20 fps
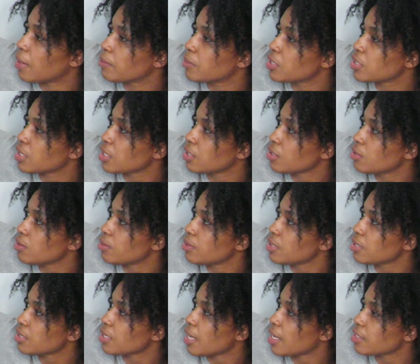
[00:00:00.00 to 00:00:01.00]
just going to do
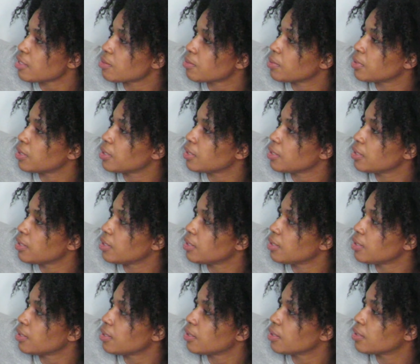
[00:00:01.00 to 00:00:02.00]
this last
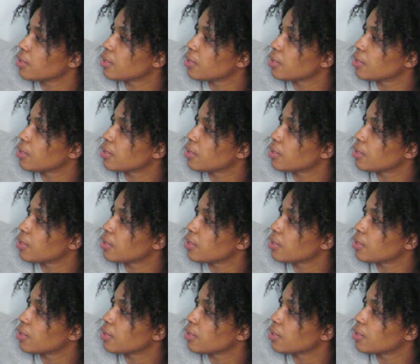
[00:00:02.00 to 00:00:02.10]
one.